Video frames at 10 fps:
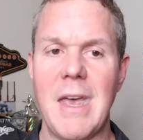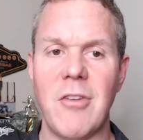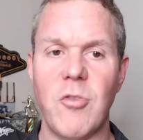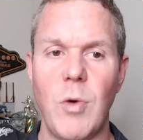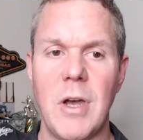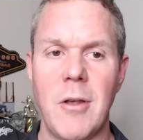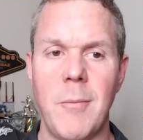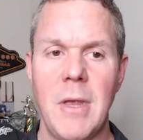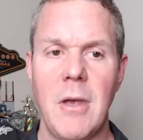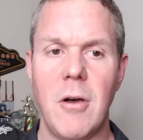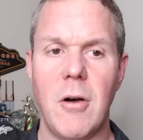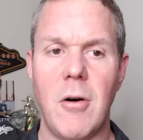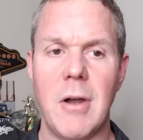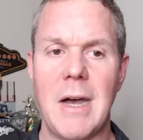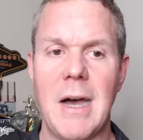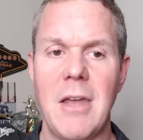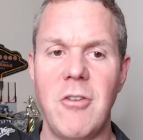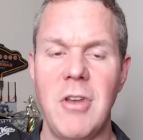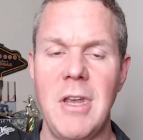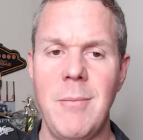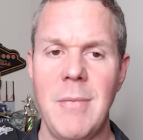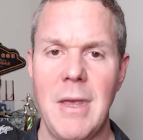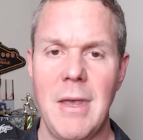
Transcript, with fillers: as well on IG.